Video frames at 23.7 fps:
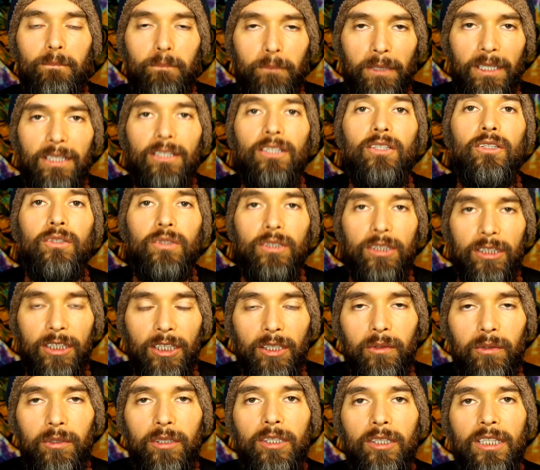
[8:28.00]
But you
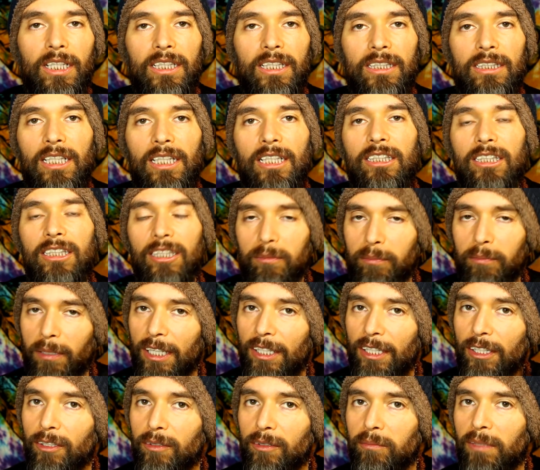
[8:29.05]
still will get tested by
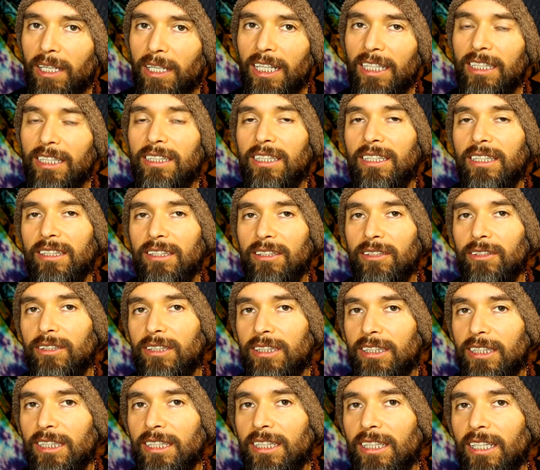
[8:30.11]
your mind to
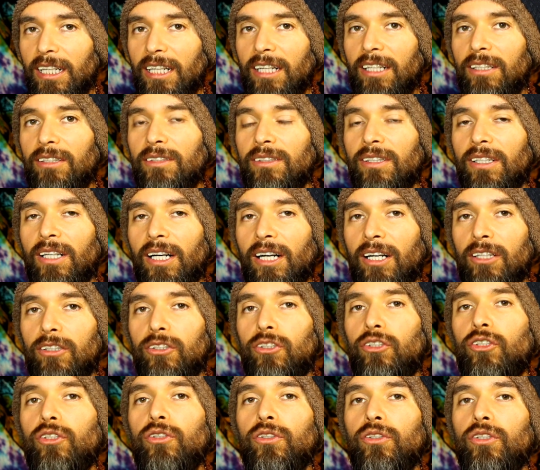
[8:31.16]
see how
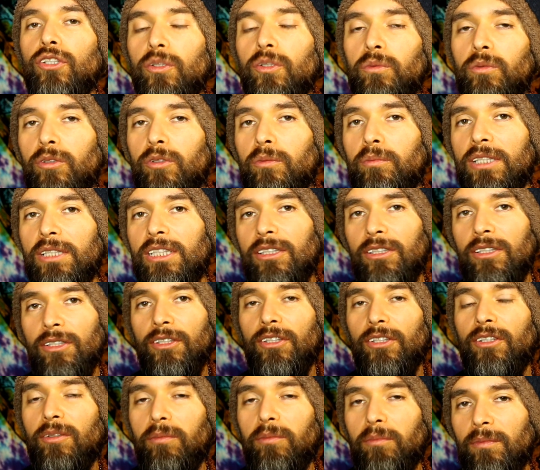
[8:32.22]
true you will be to
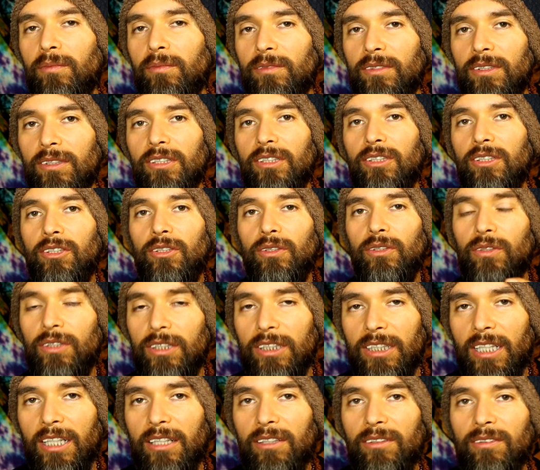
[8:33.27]
your true
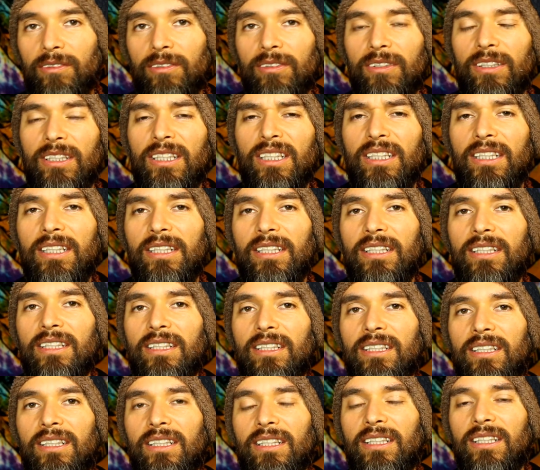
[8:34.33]
self.
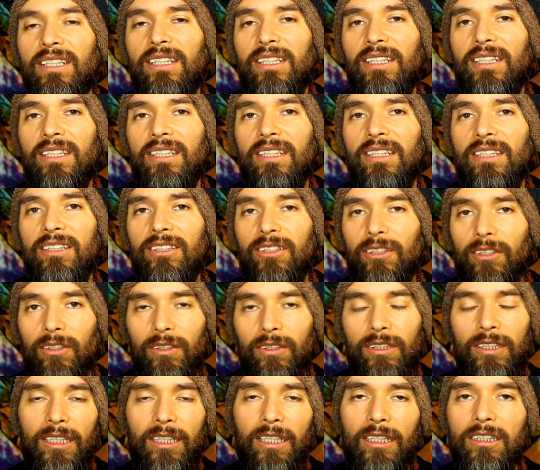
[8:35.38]
So
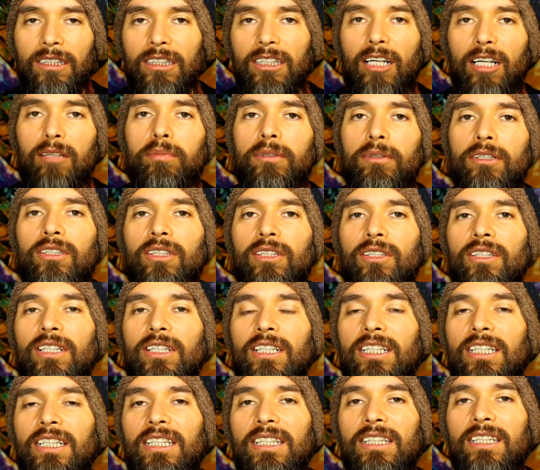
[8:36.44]
use it as an
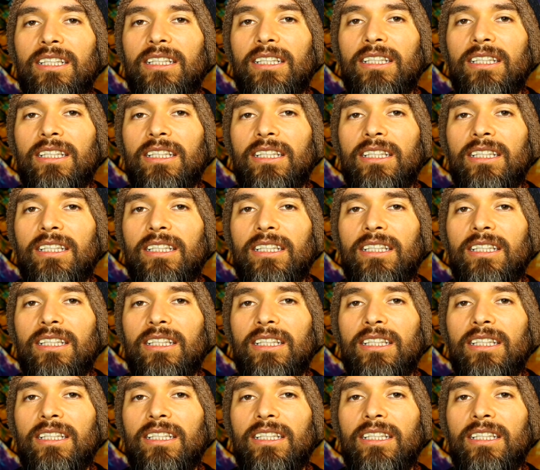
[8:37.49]
opportunity.